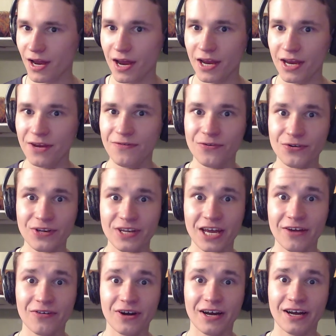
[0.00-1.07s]
if you
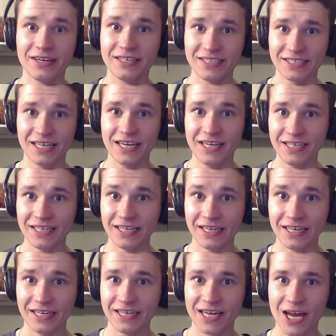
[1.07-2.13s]
never understanding
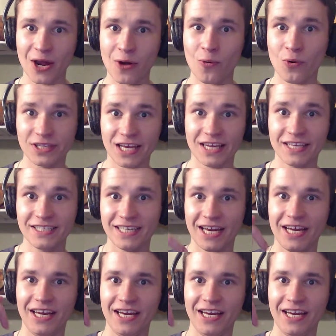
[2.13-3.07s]
what I say.